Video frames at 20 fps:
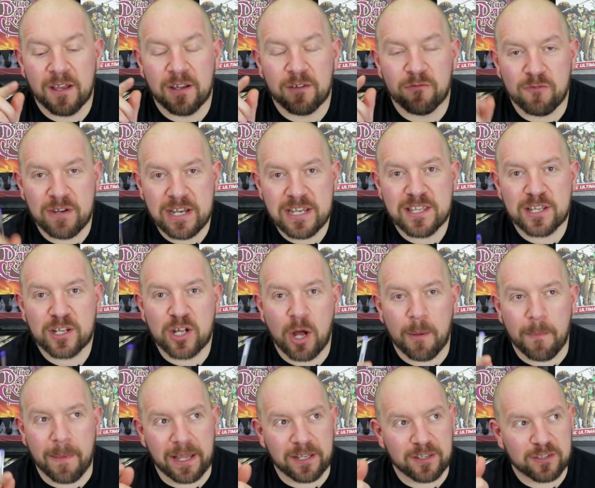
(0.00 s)
Read the
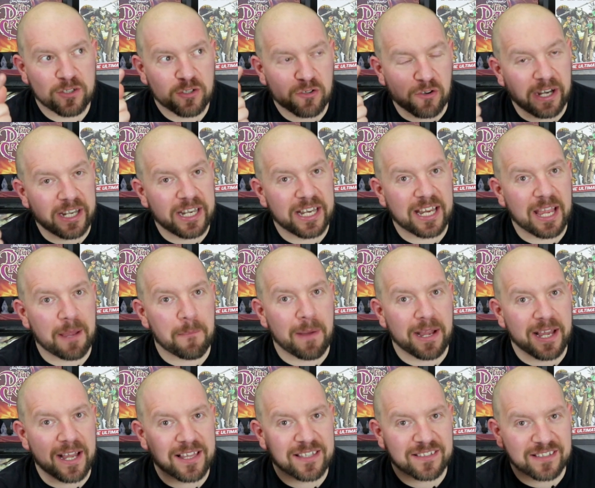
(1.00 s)
comment, trying to get my
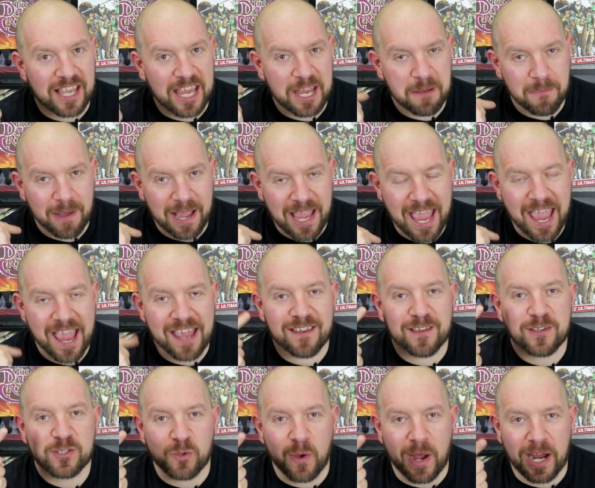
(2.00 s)
answer in my head
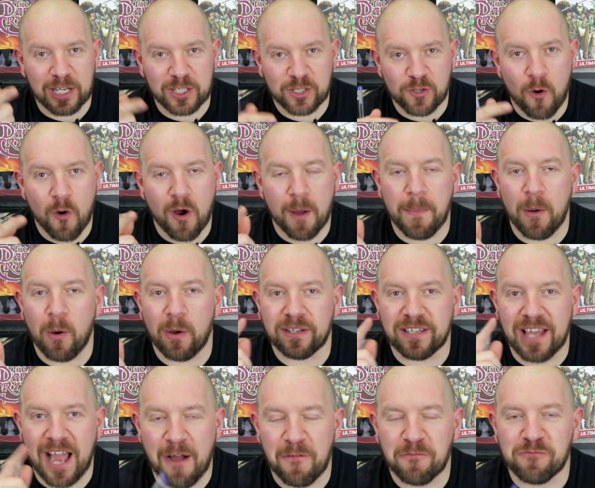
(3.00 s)
so I can talk about it
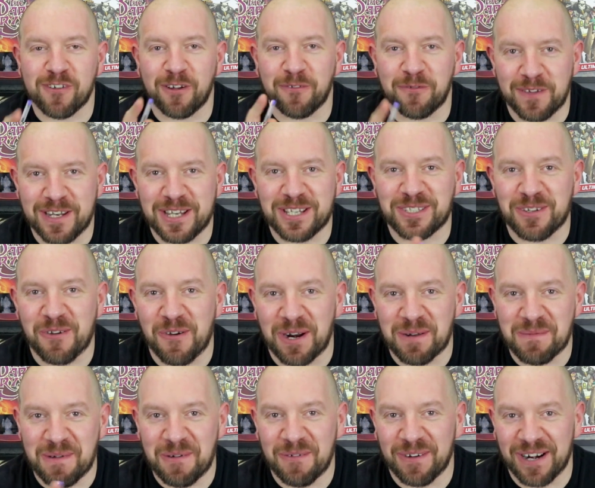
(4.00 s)
after I've finished talking
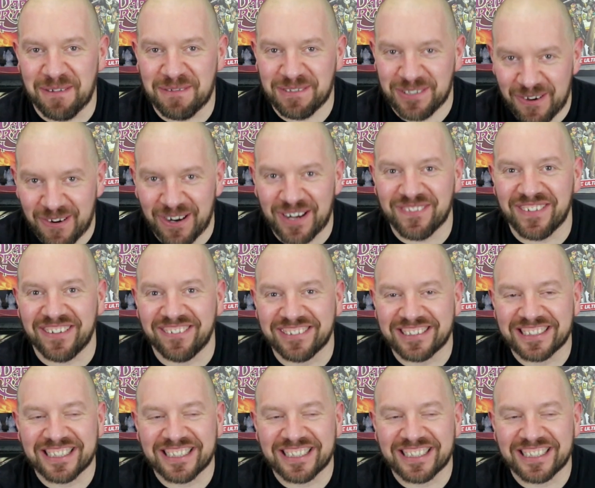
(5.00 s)
about what I'm talking about.